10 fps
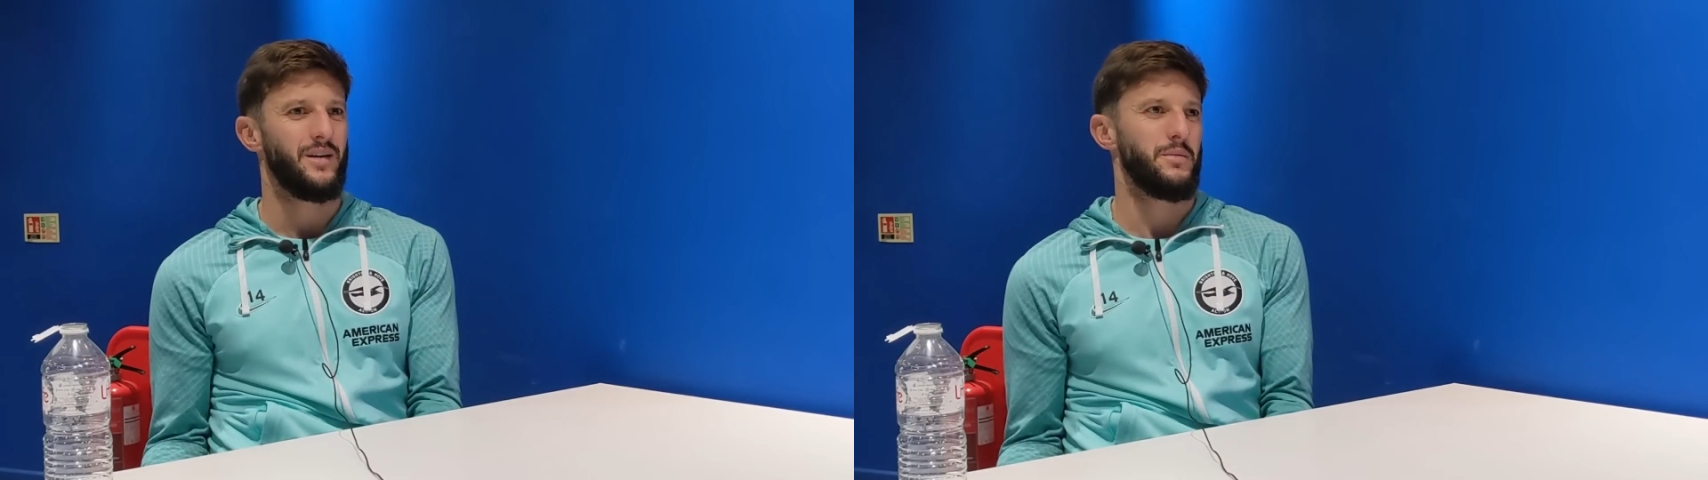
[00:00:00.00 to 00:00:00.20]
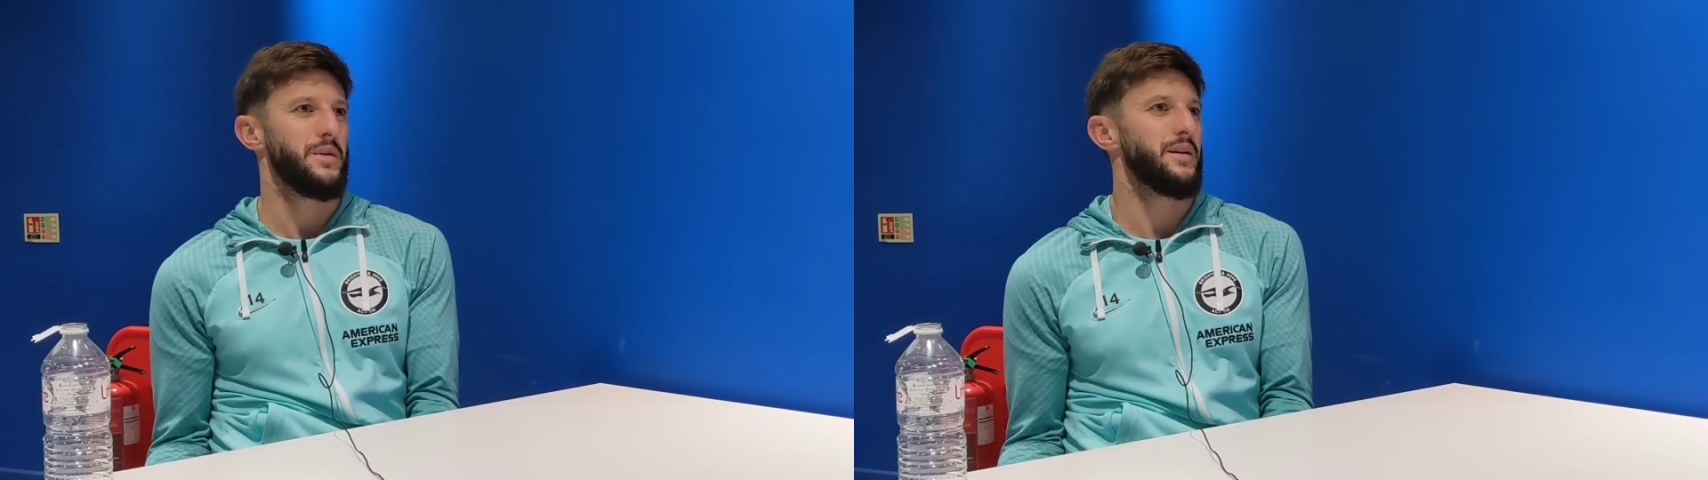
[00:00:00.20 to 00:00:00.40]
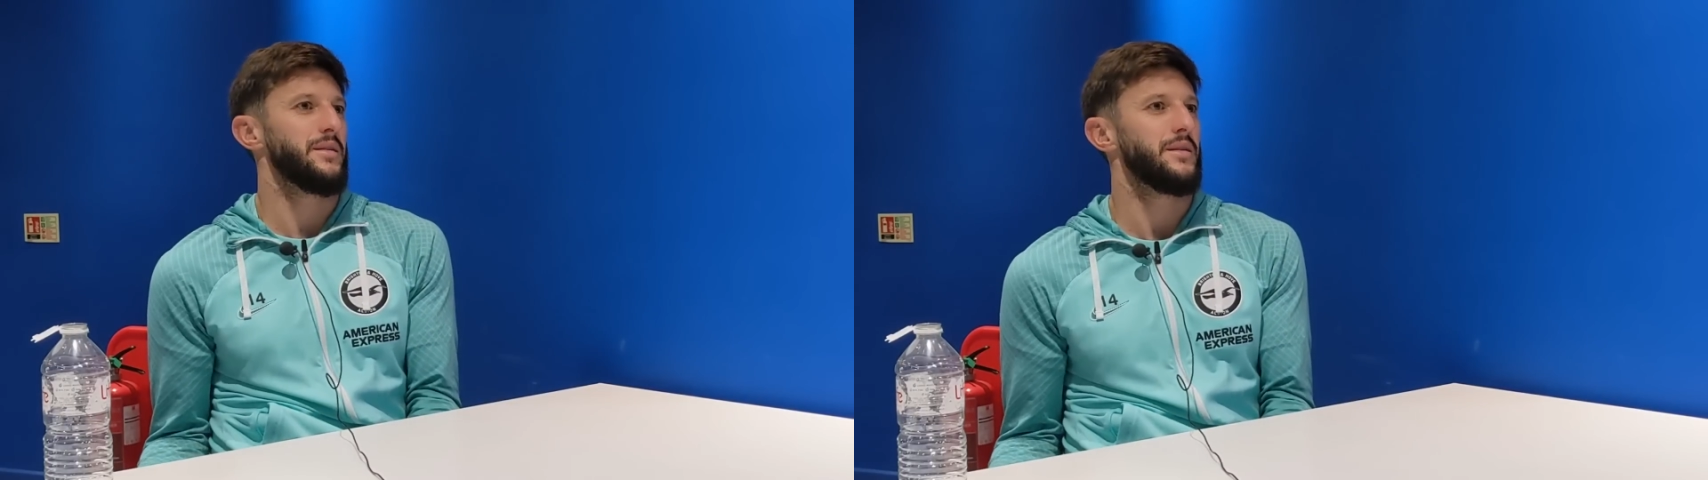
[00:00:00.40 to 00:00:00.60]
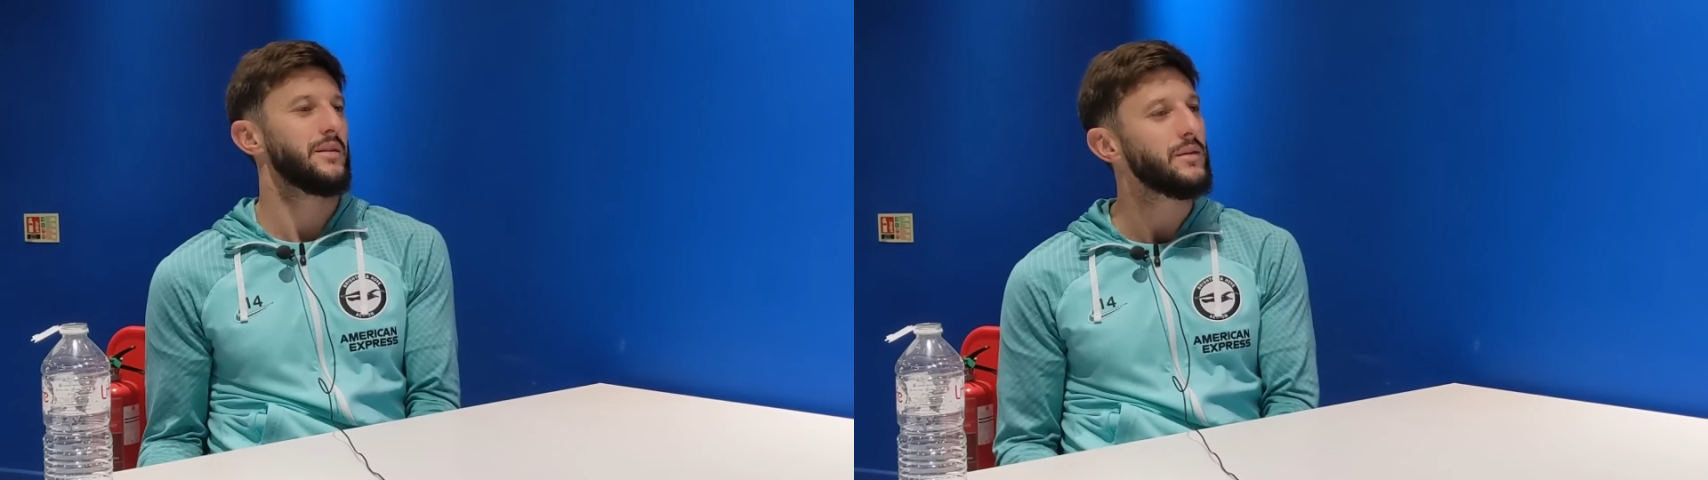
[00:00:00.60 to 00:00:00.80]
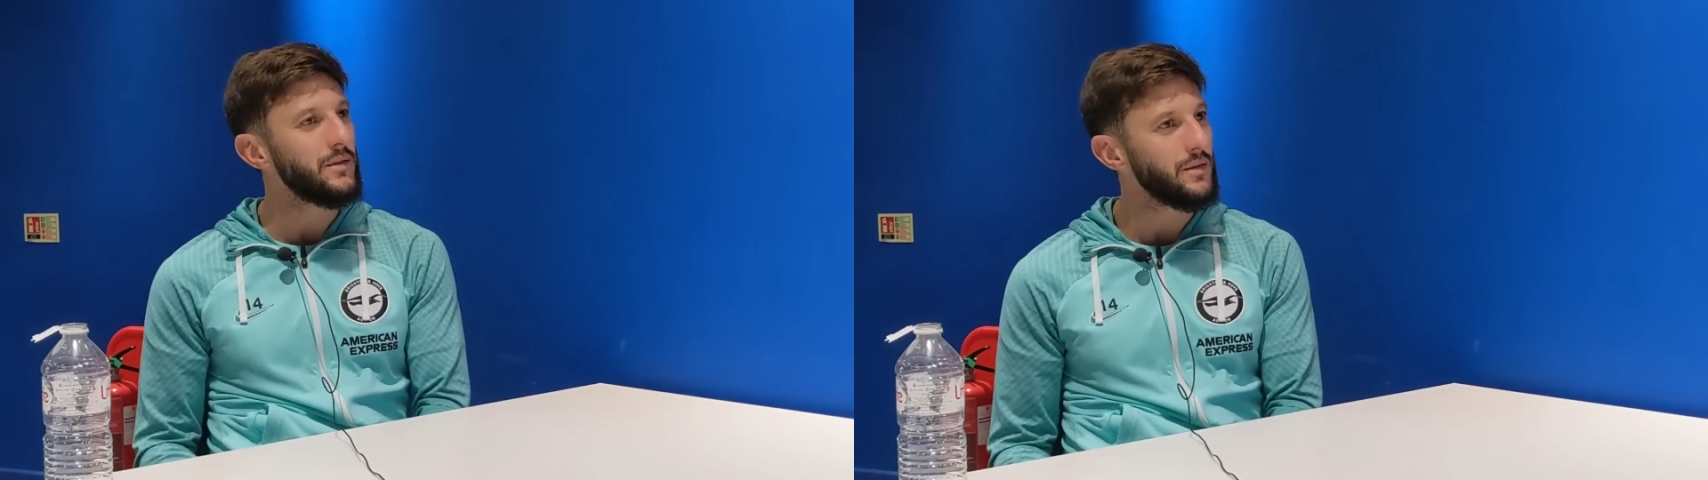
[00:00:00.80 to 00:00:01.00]
I mean,
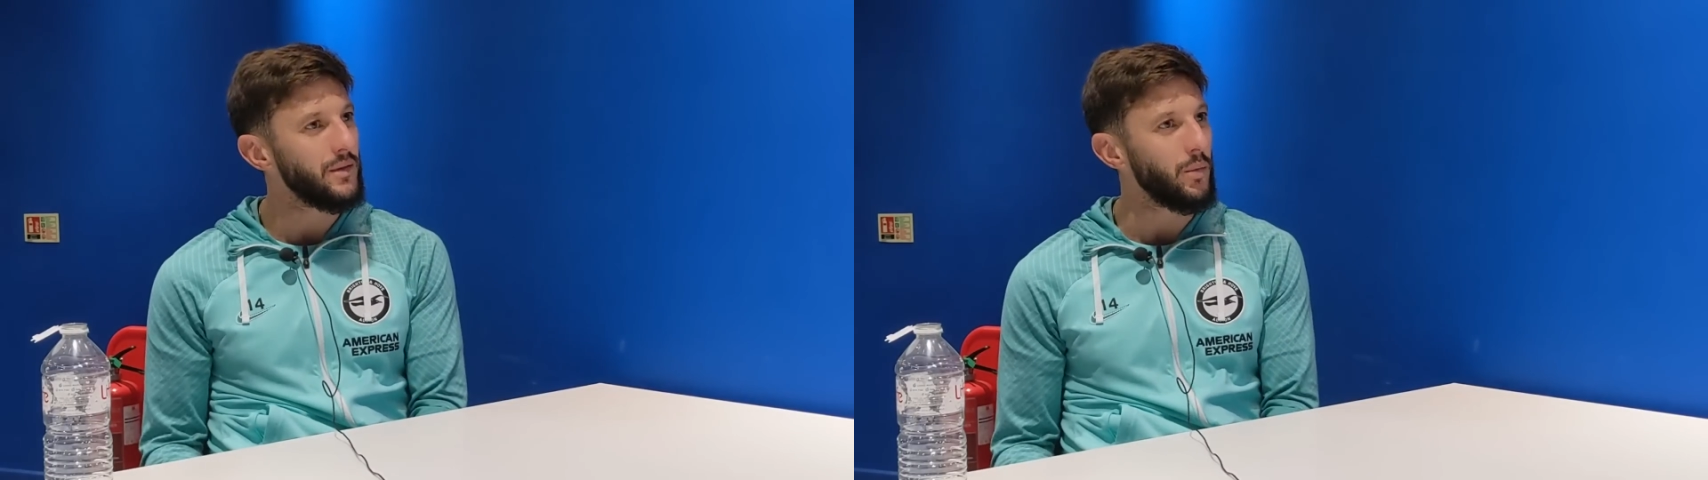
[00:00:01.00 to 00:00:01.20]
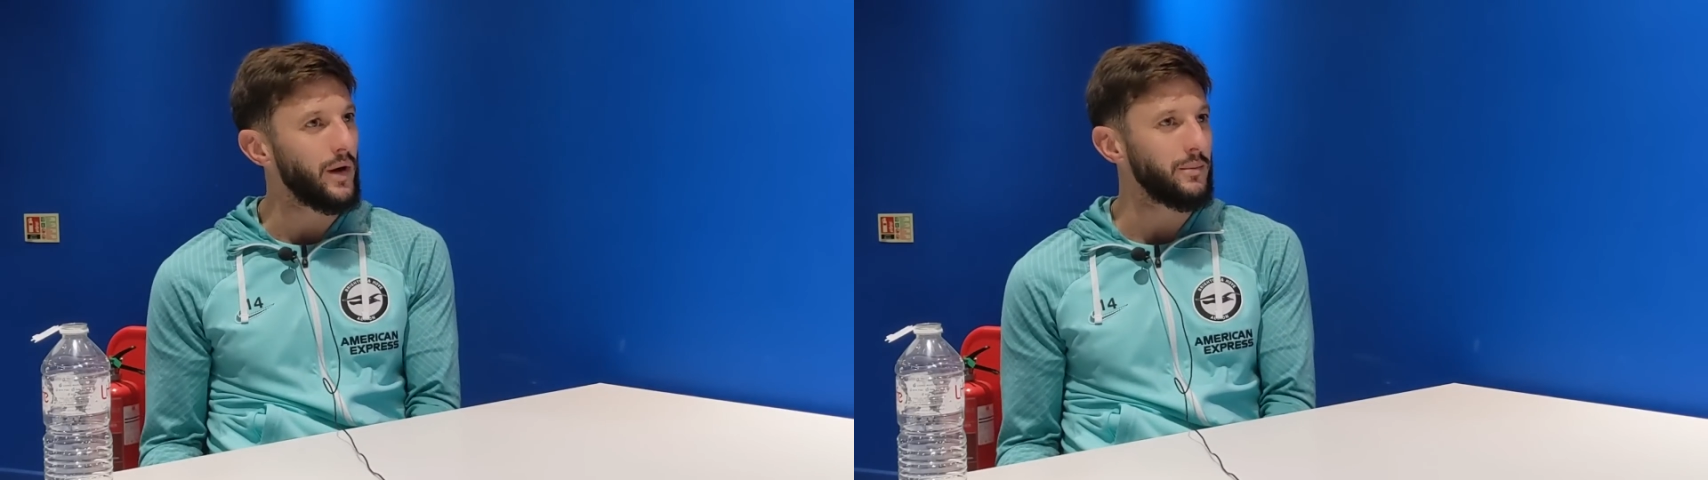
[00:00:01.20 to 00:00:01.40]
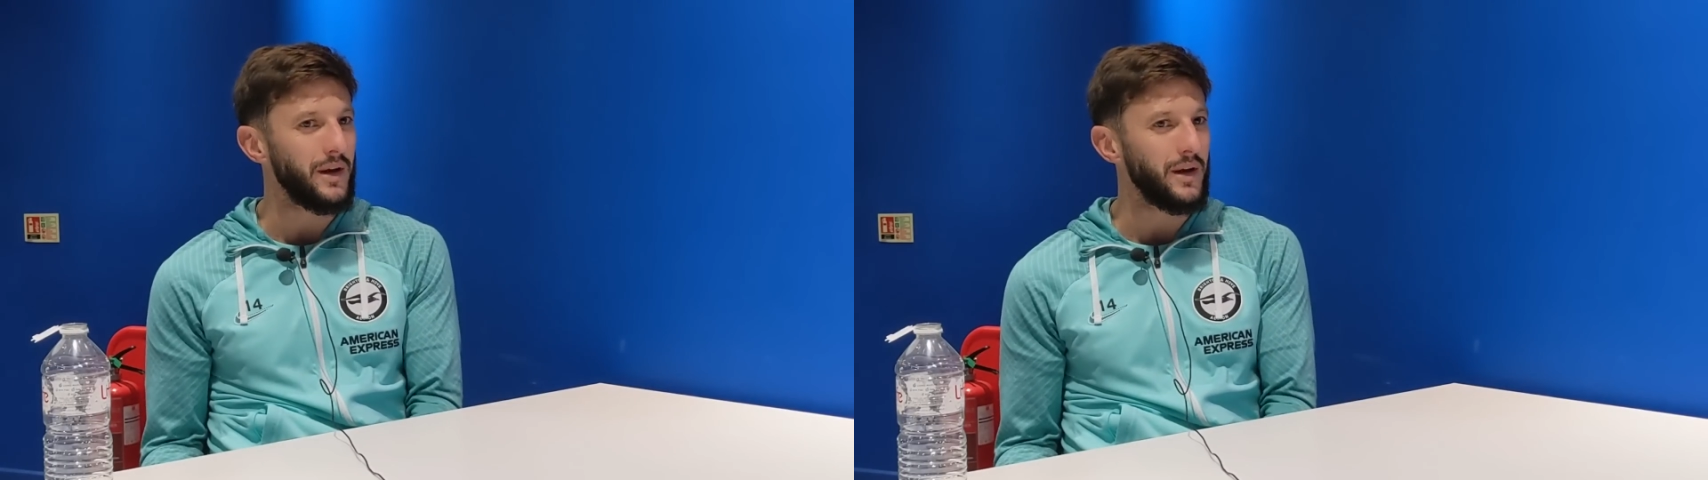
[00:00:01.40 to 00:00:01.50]
when